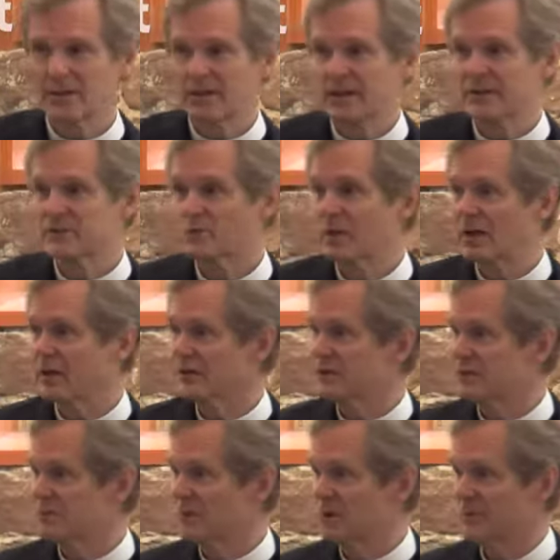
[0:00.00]
as well as
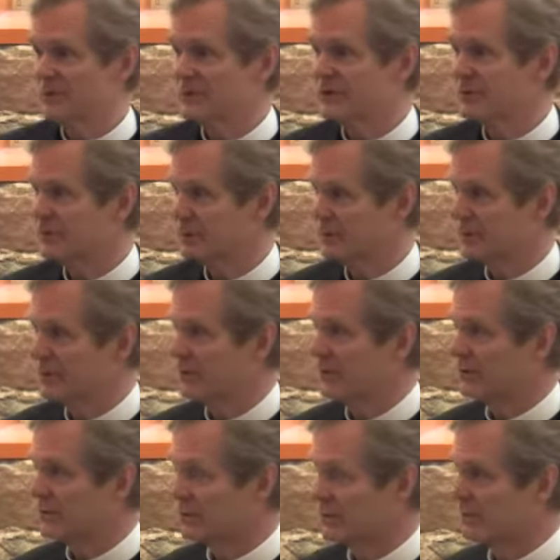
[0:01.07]
the moments of beauty
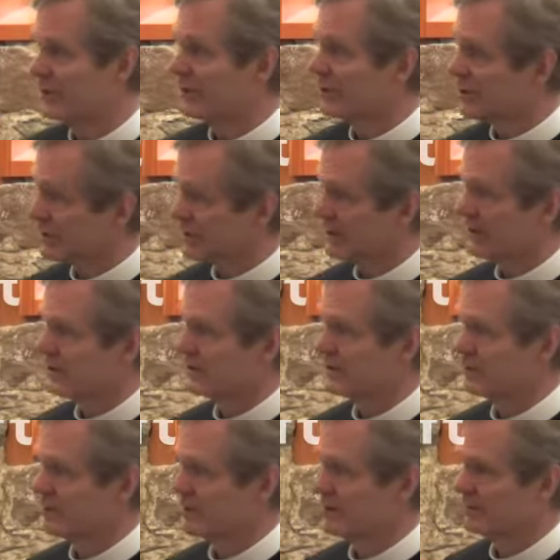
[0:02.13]
and truth and goodness that
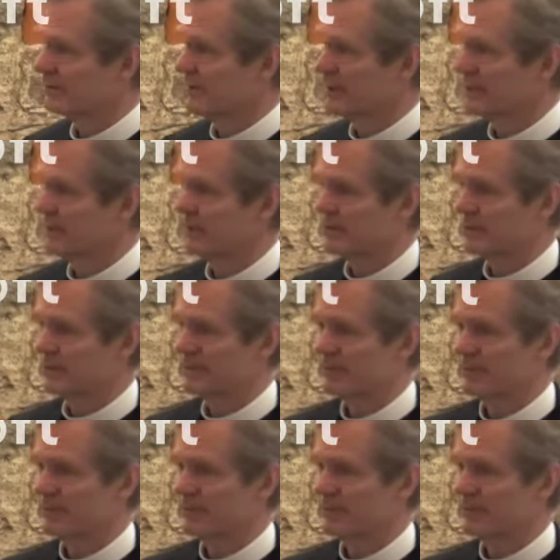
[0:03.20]
we are made for.